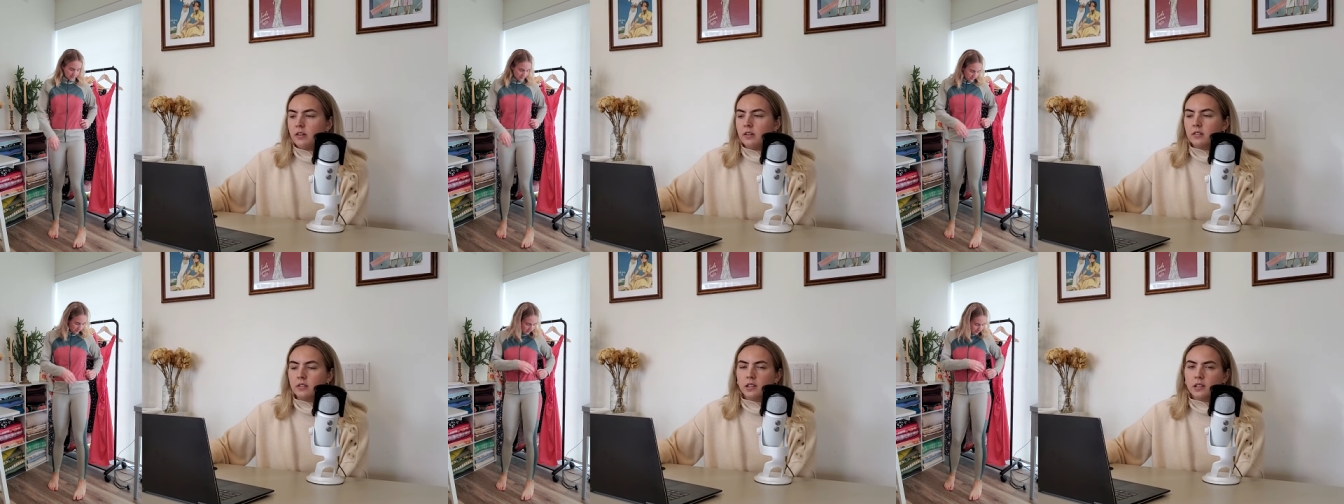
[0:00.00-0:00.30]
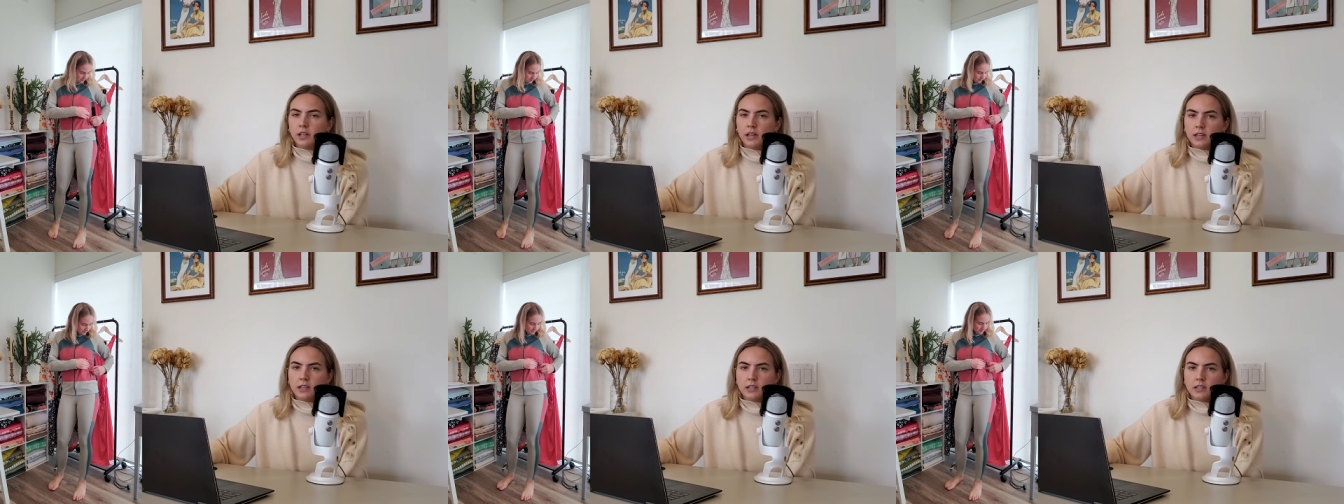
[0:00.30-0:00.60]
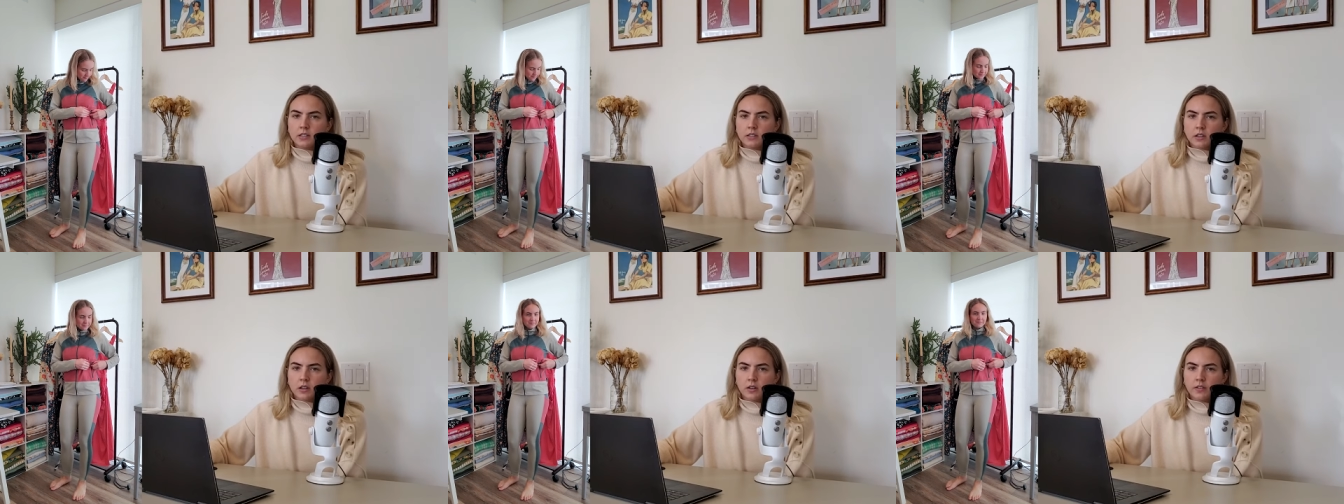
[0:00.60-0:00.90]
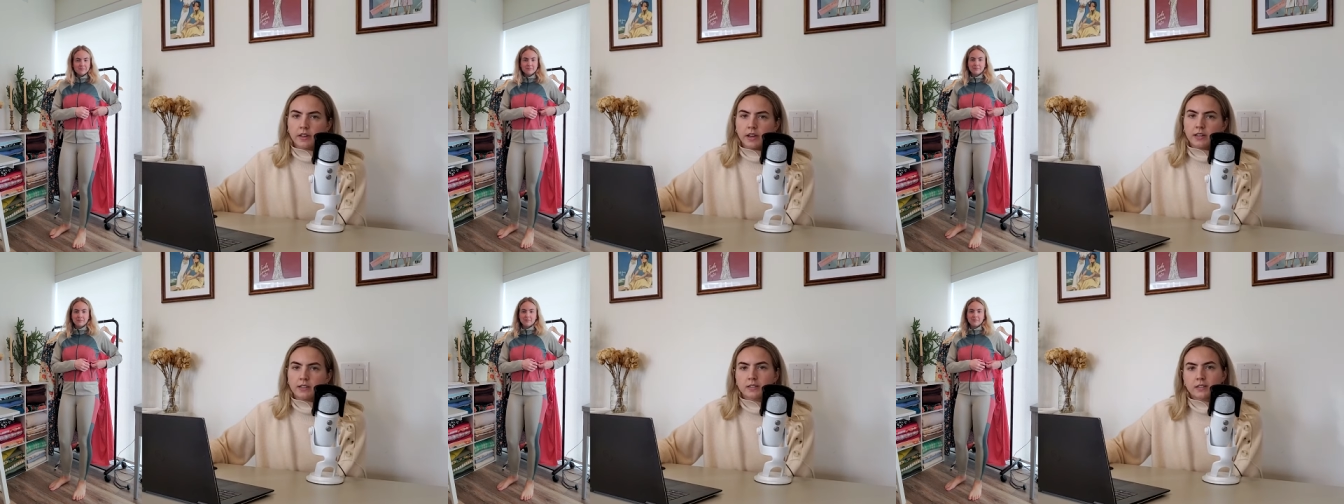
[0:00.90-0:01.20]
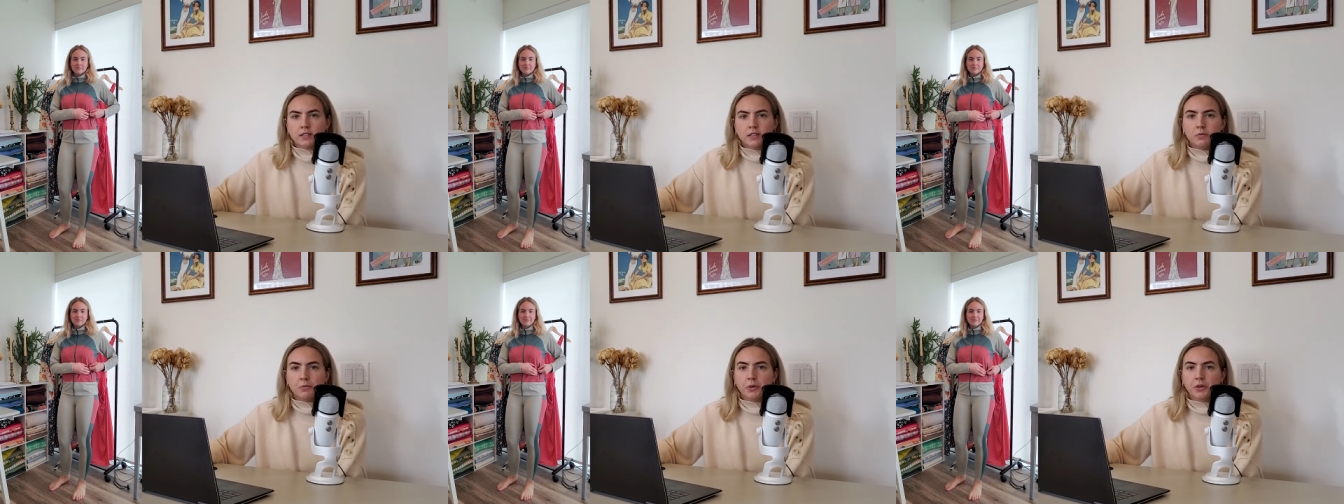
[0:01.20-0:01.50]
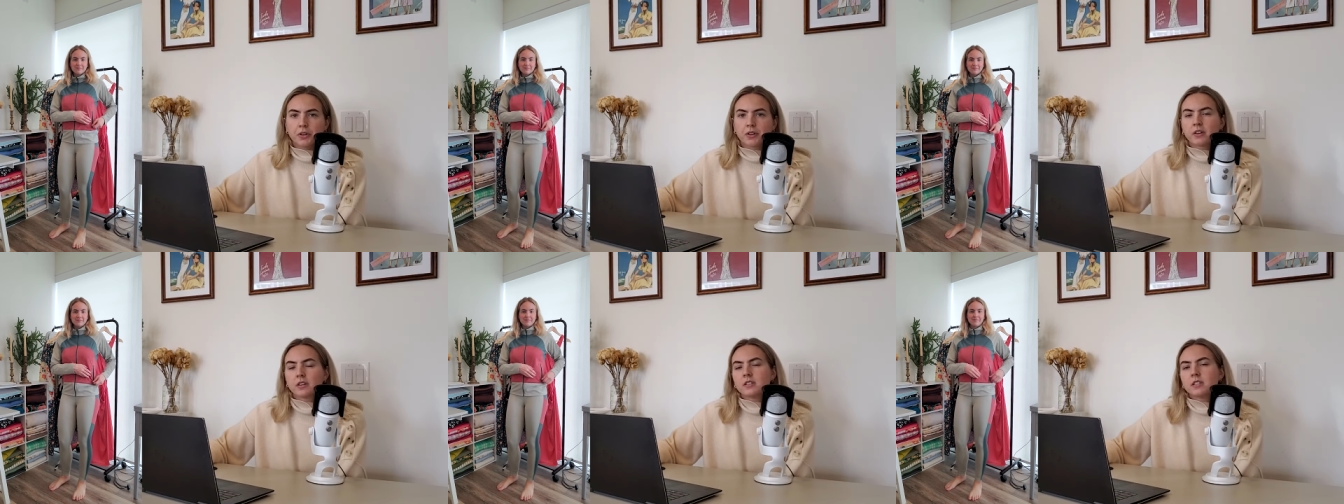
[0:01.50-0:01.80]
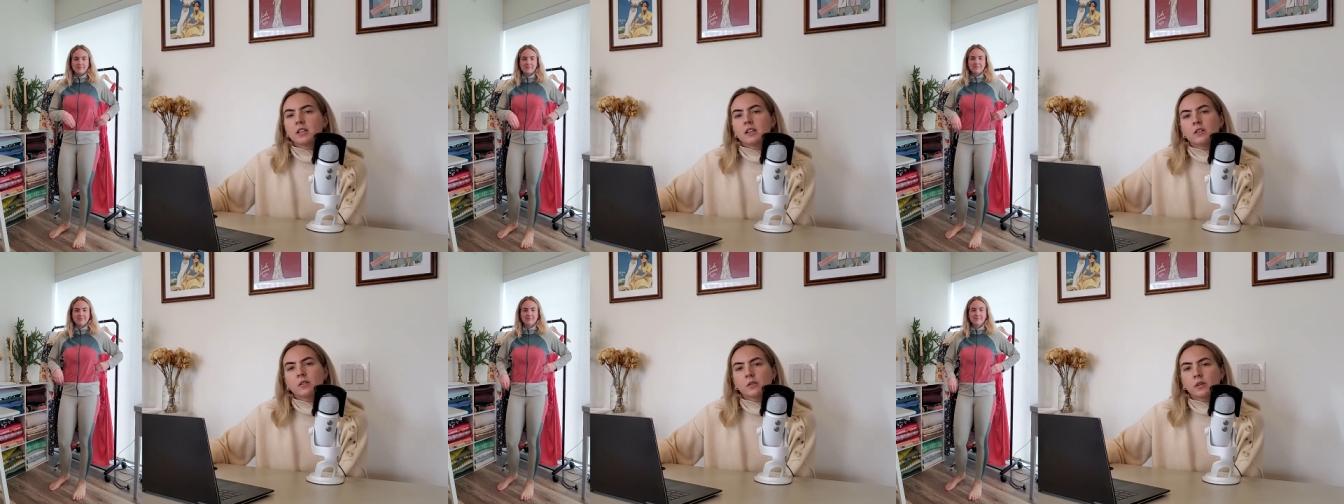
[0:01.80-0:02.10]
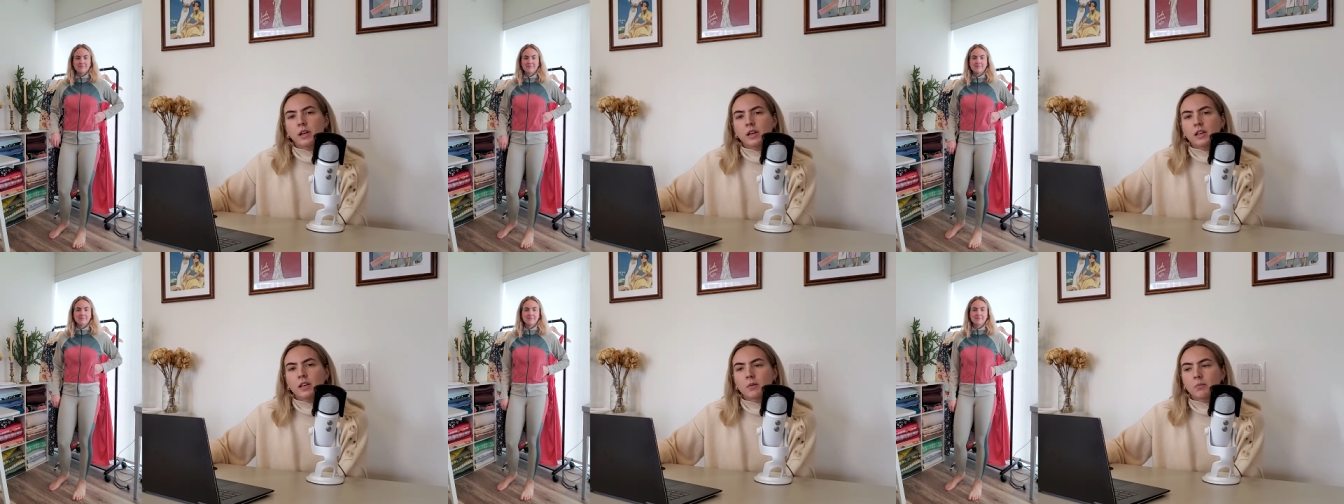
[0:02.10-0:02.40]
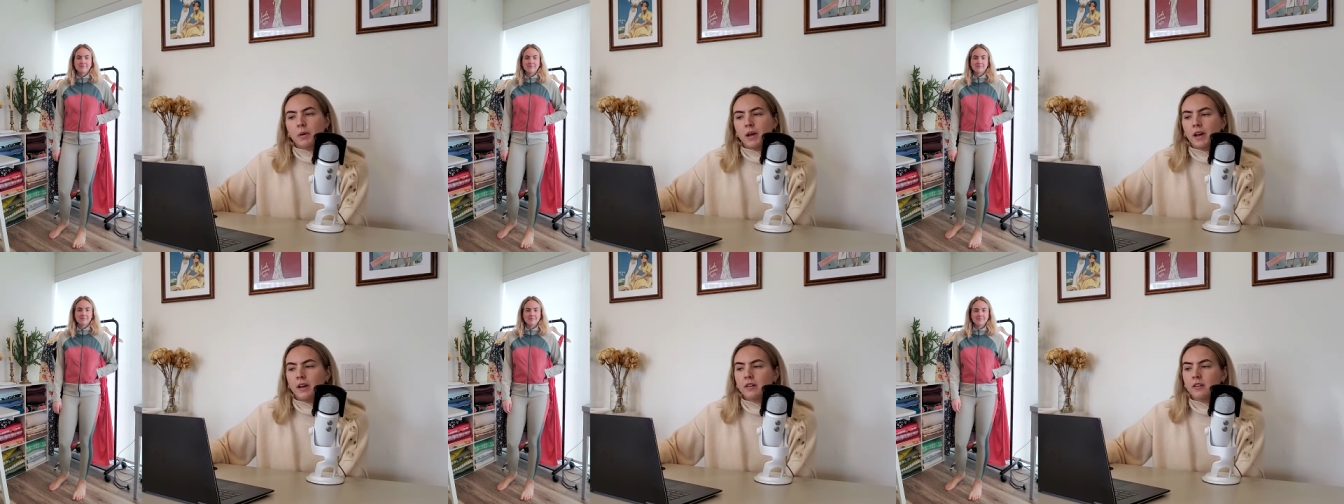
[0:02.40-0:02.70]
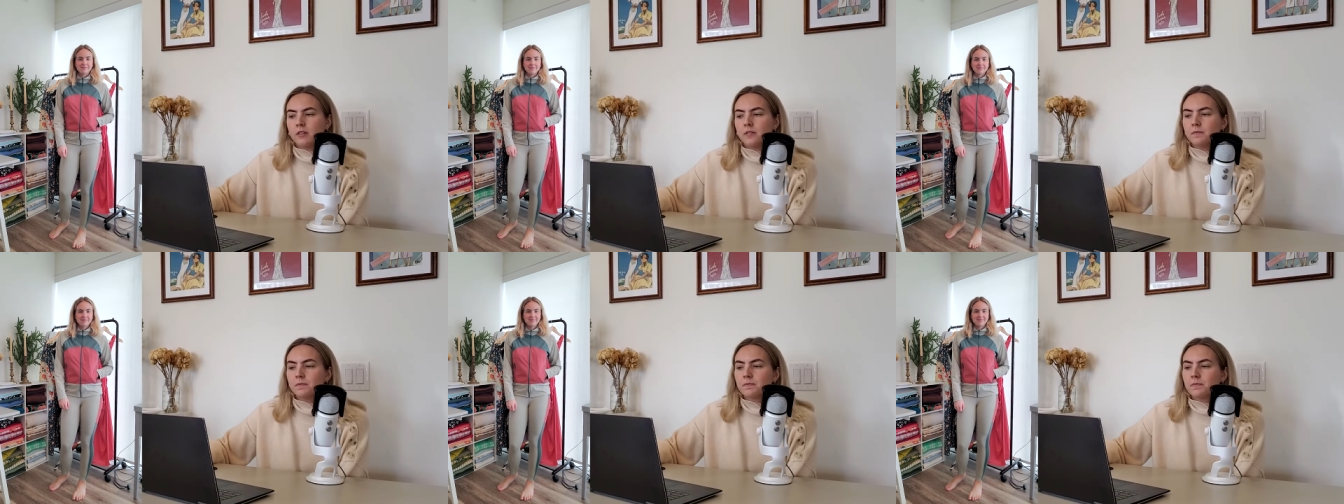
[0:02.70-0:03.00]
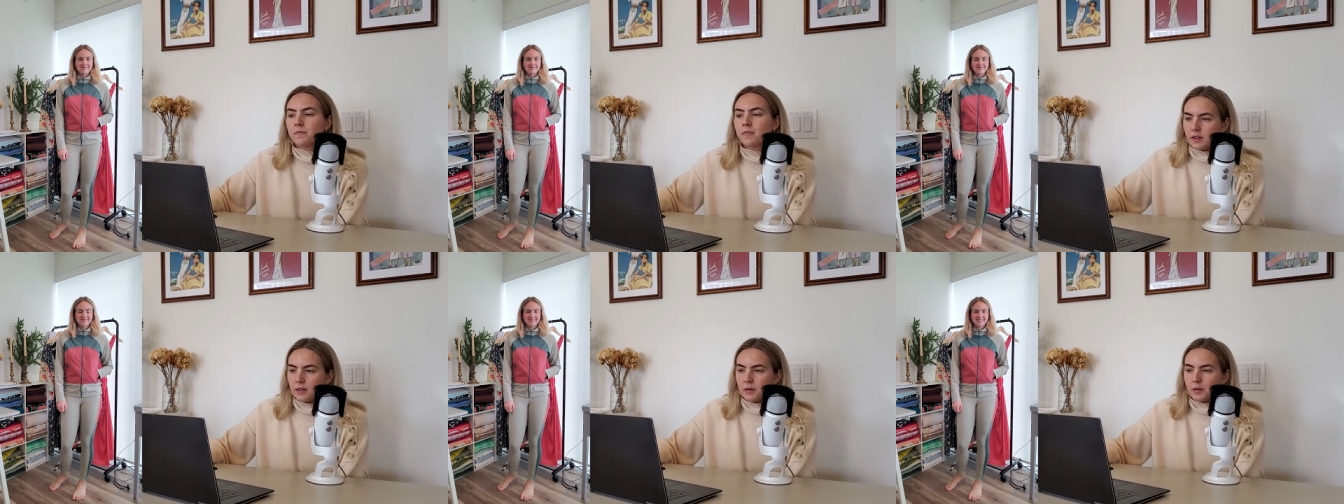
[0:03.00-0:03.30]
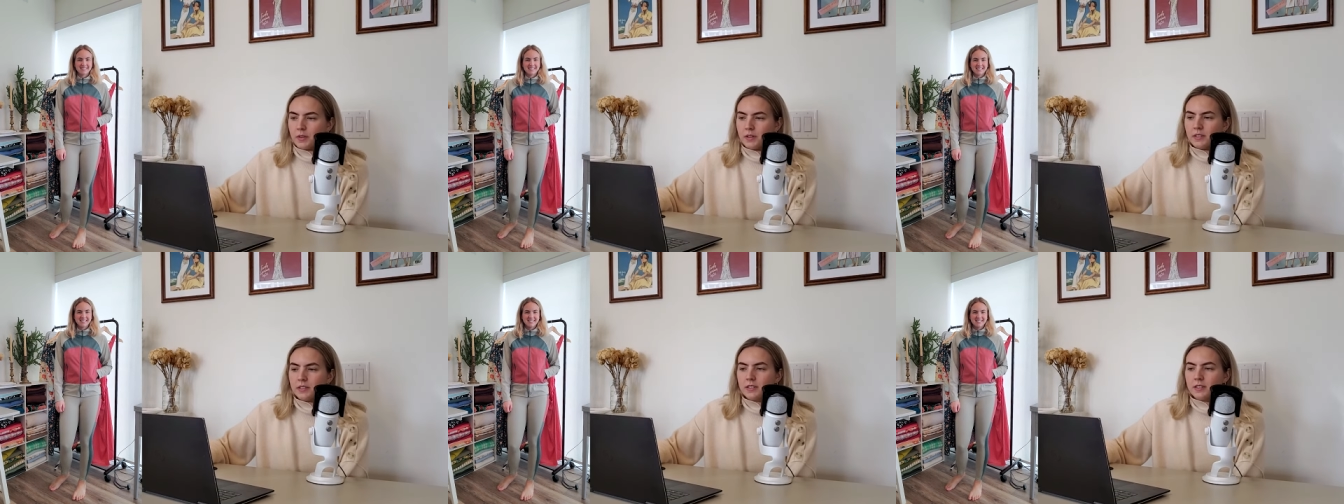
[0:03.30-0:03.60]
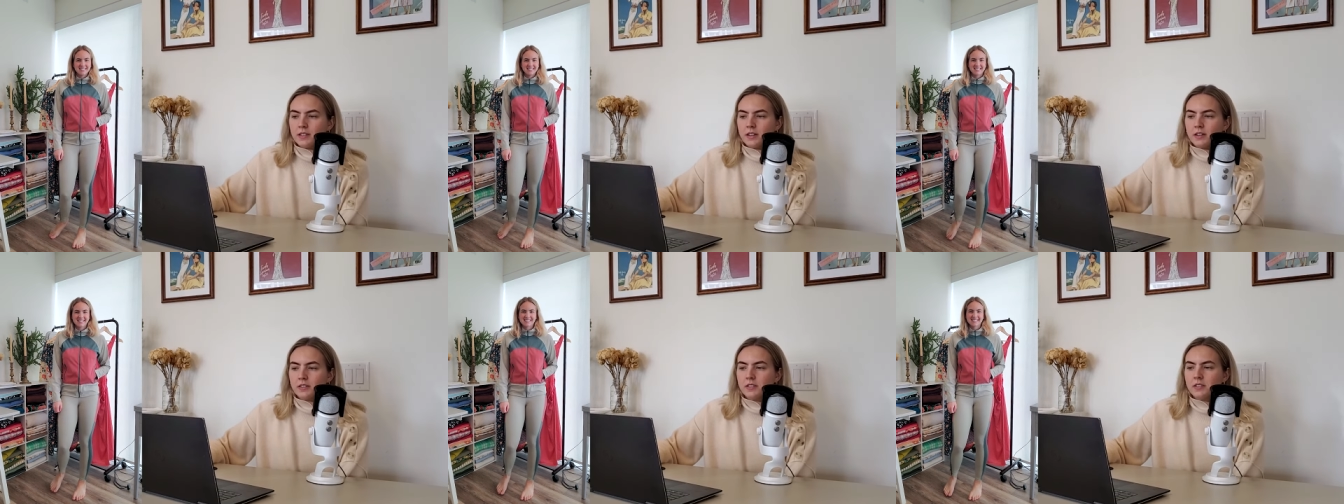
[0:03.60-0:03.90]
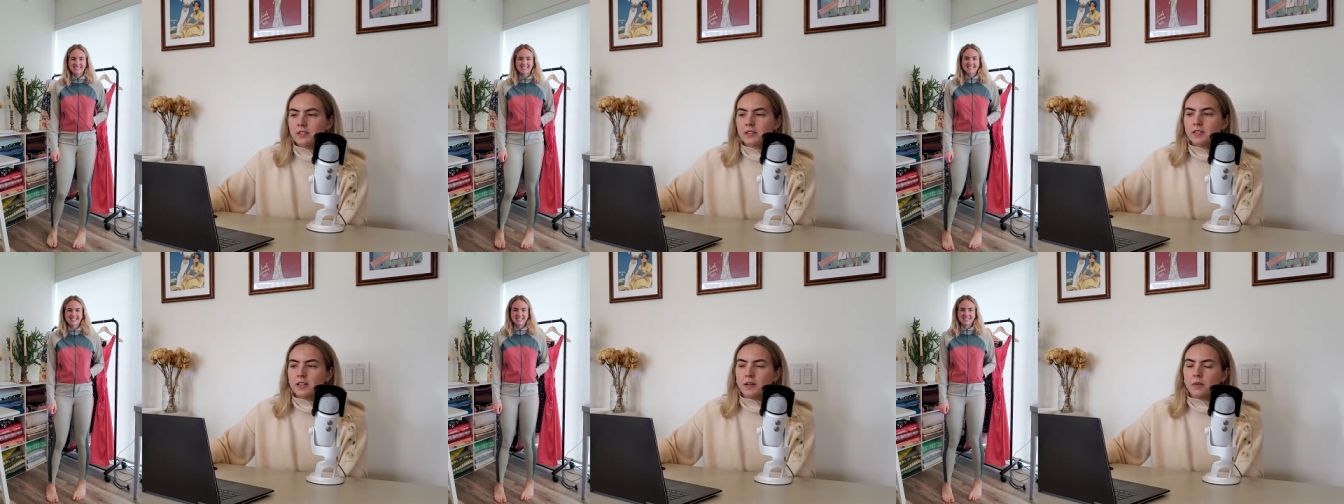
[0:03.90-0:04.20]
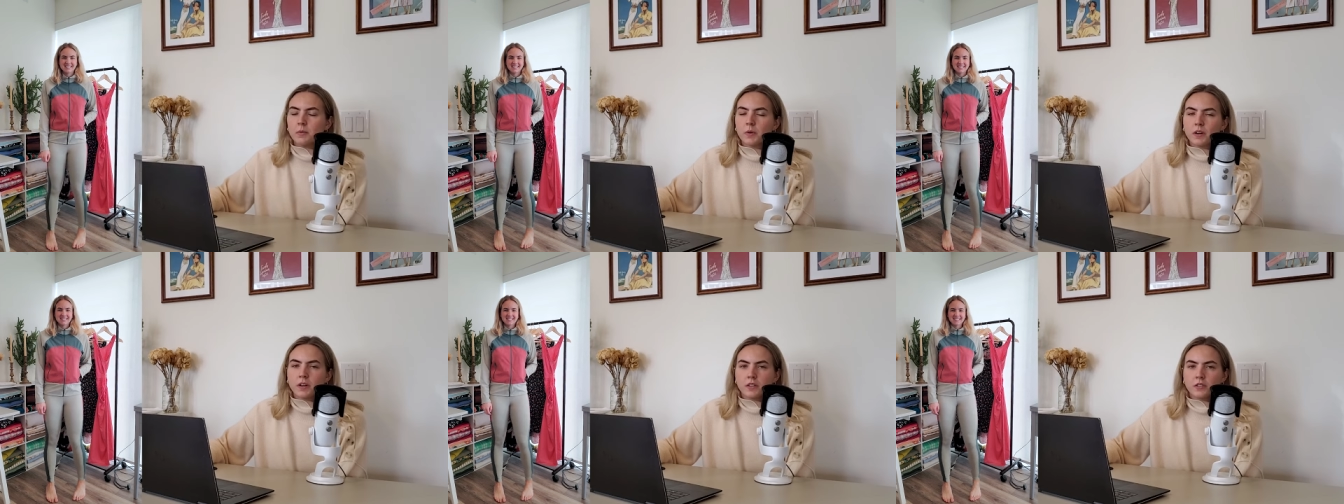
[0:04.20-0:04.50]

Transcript: and the leggings are that seamwork Tino legging pattern. Oh, this is hard to say where